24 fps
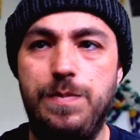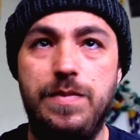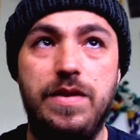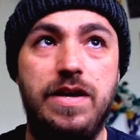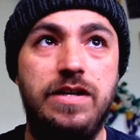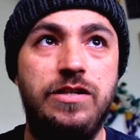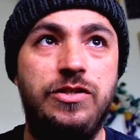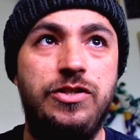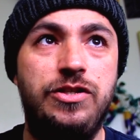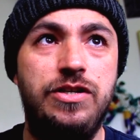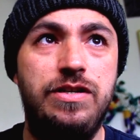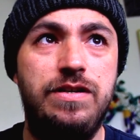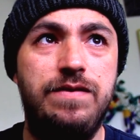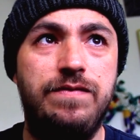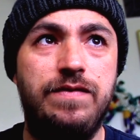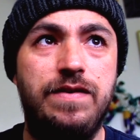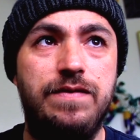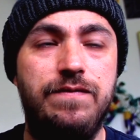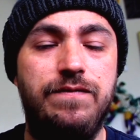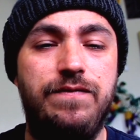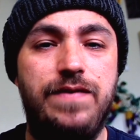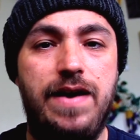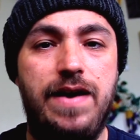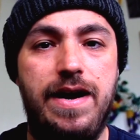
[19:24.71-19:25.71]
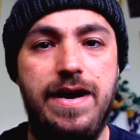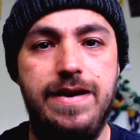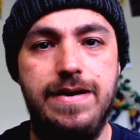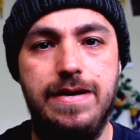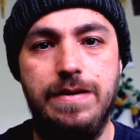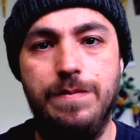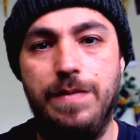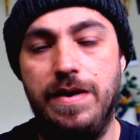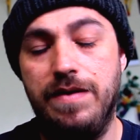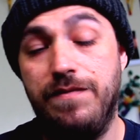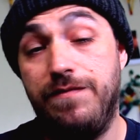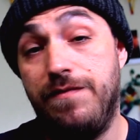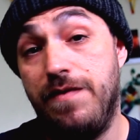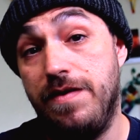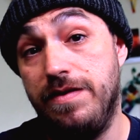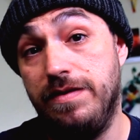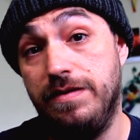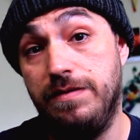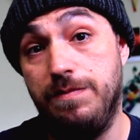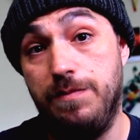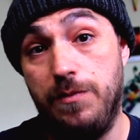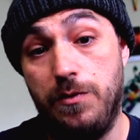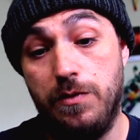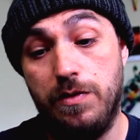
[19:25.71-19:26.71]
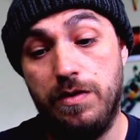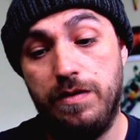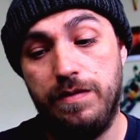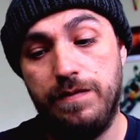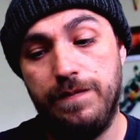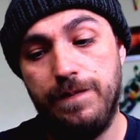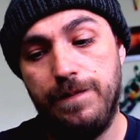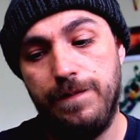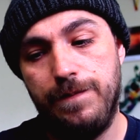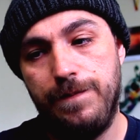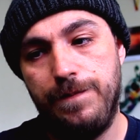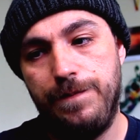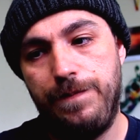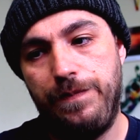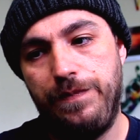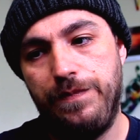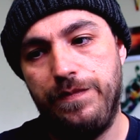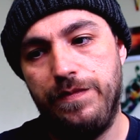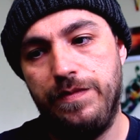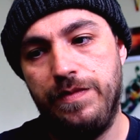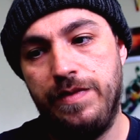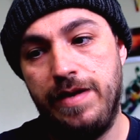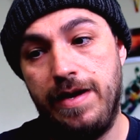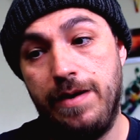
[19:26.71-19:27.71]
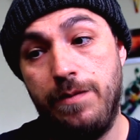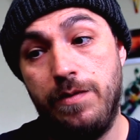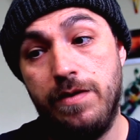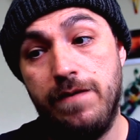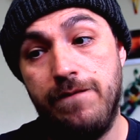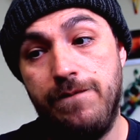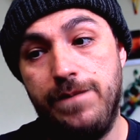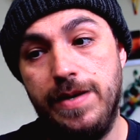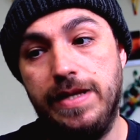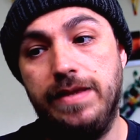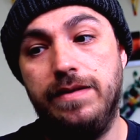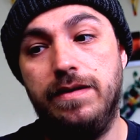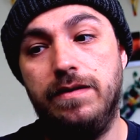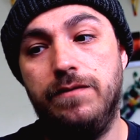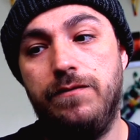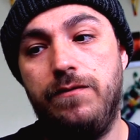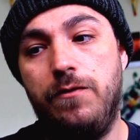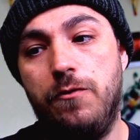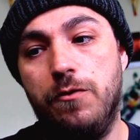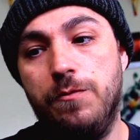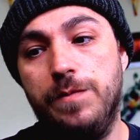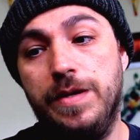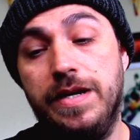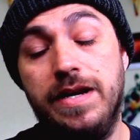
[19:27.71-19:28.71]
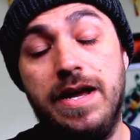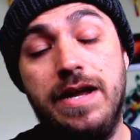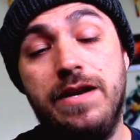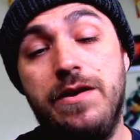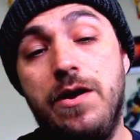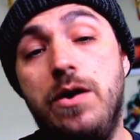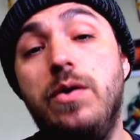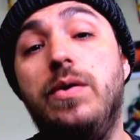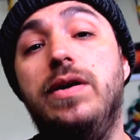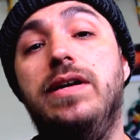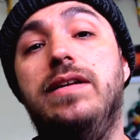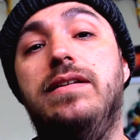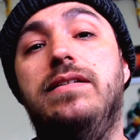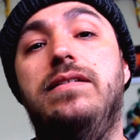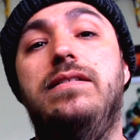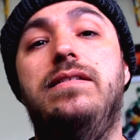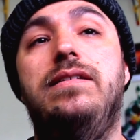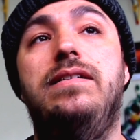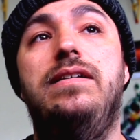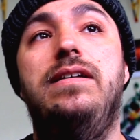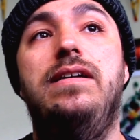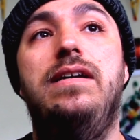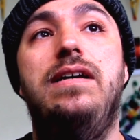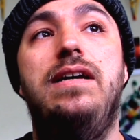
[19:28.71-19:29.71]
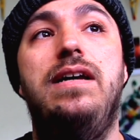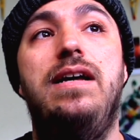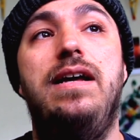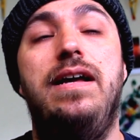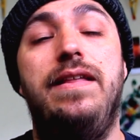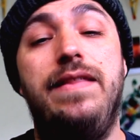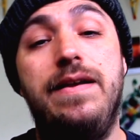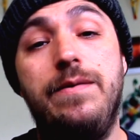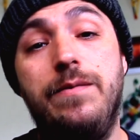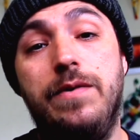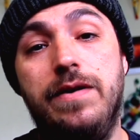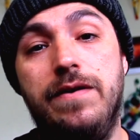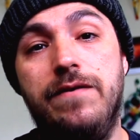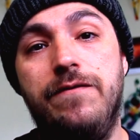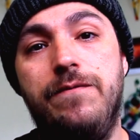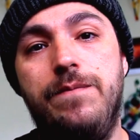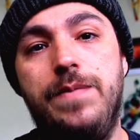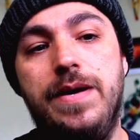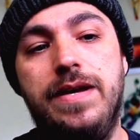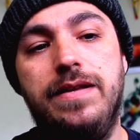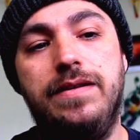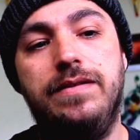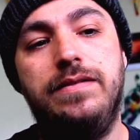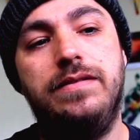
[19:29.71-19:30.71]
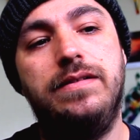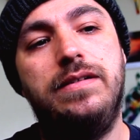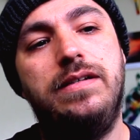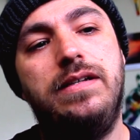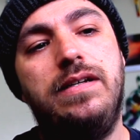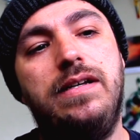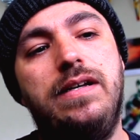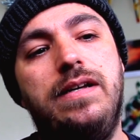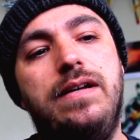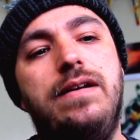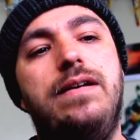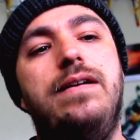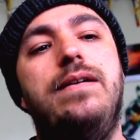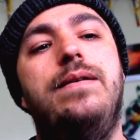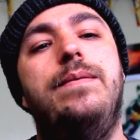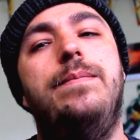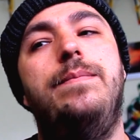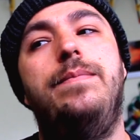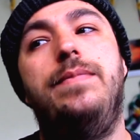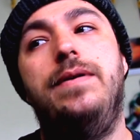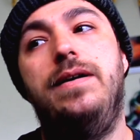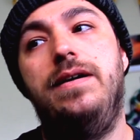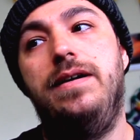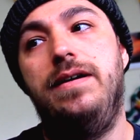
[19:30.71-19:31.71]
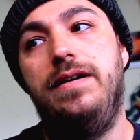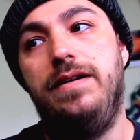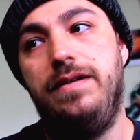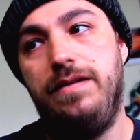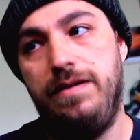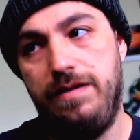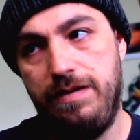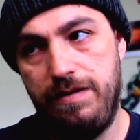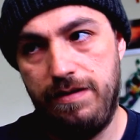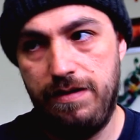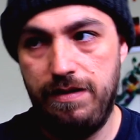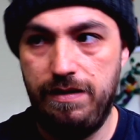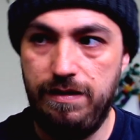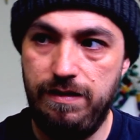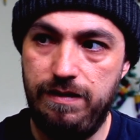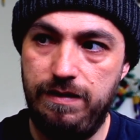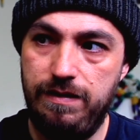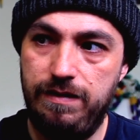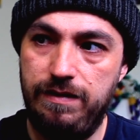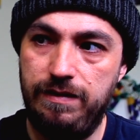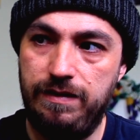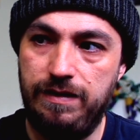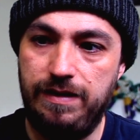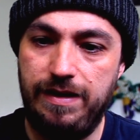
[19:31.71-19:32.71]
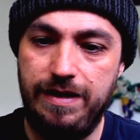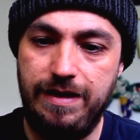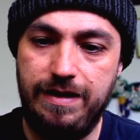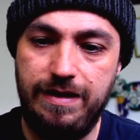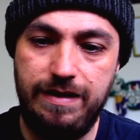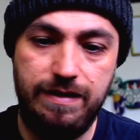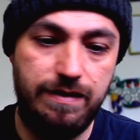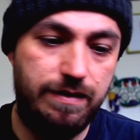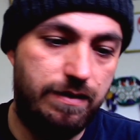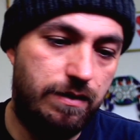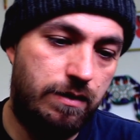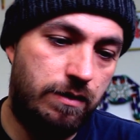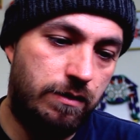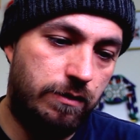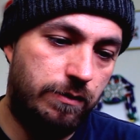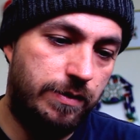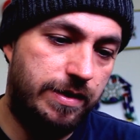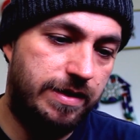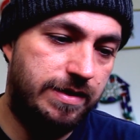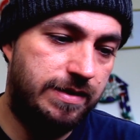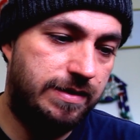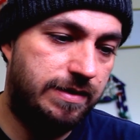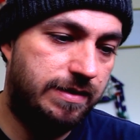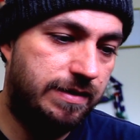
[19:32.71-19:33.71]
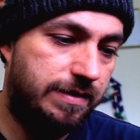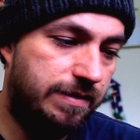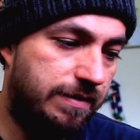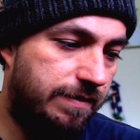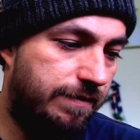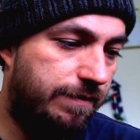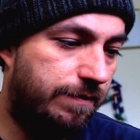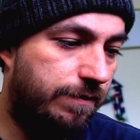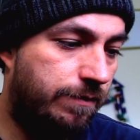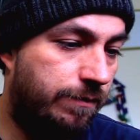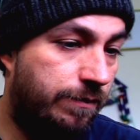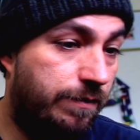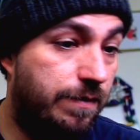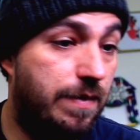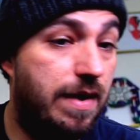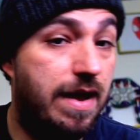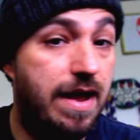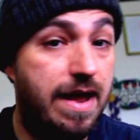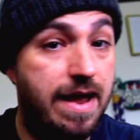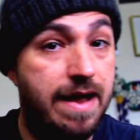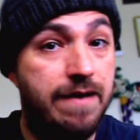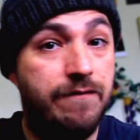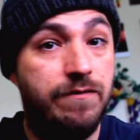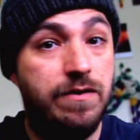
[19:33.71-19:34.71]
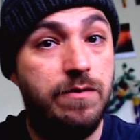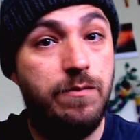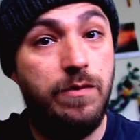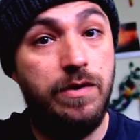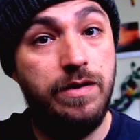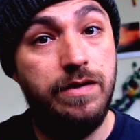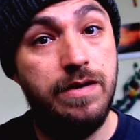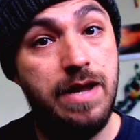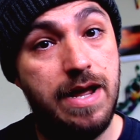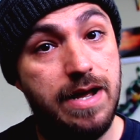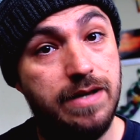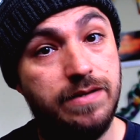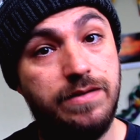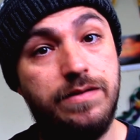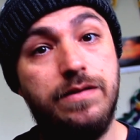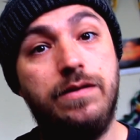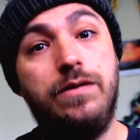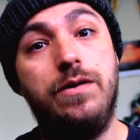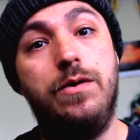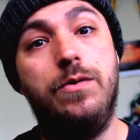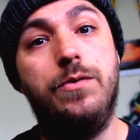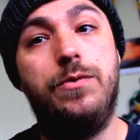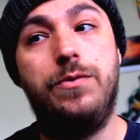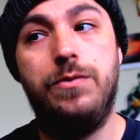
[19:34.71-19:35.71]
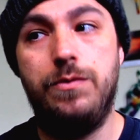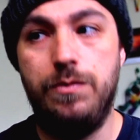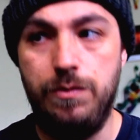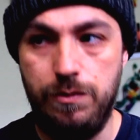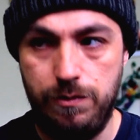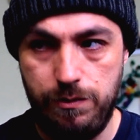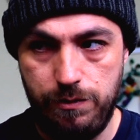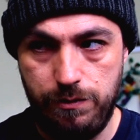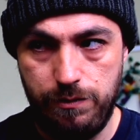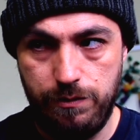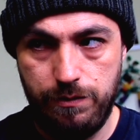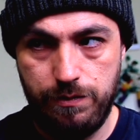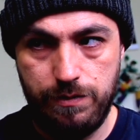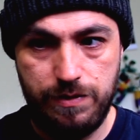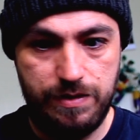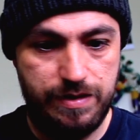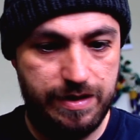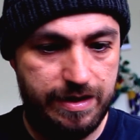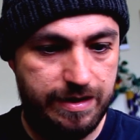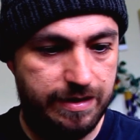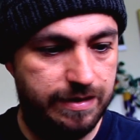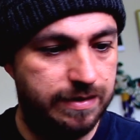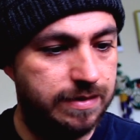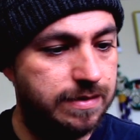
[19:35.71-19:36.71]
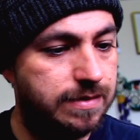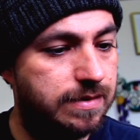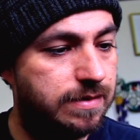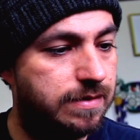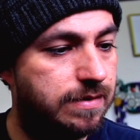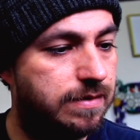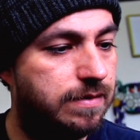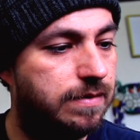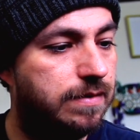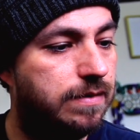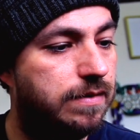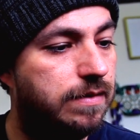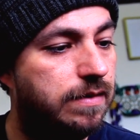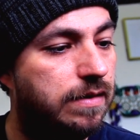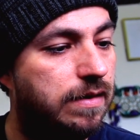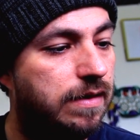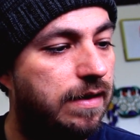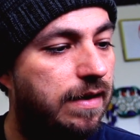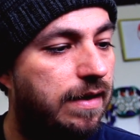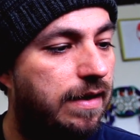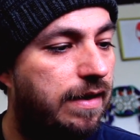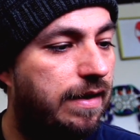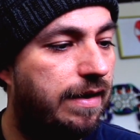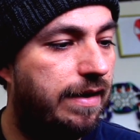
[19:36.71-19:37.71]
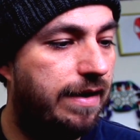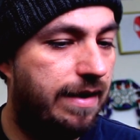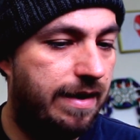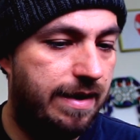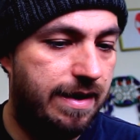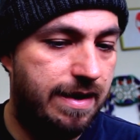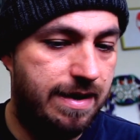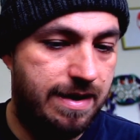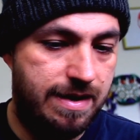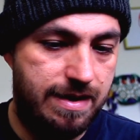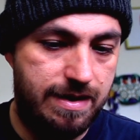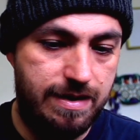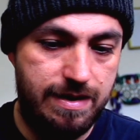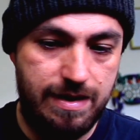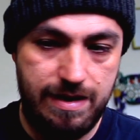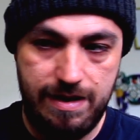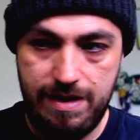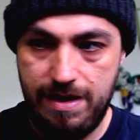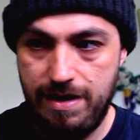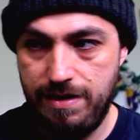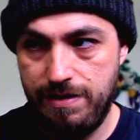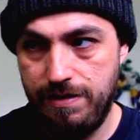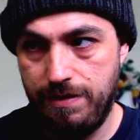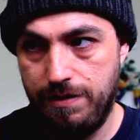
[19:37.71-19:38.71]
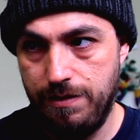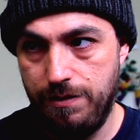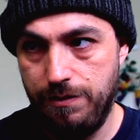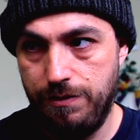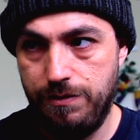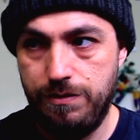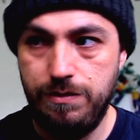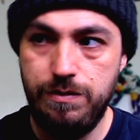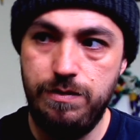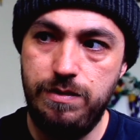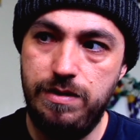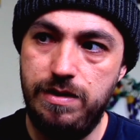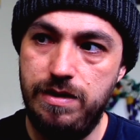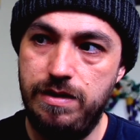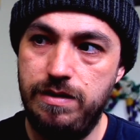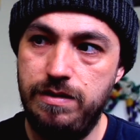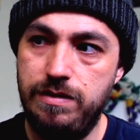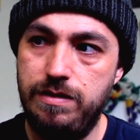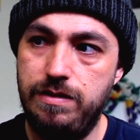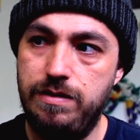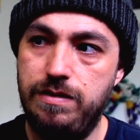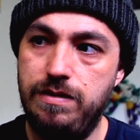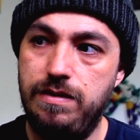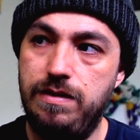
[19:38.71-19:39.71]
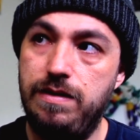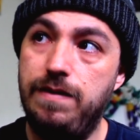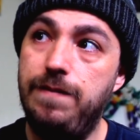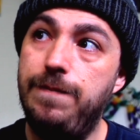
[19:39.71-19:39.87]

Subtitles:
I should have confided in my friends more. They would have been there for me, and I know it. And they would have been. But, like always, everyone has to go through things, and I had to go through this.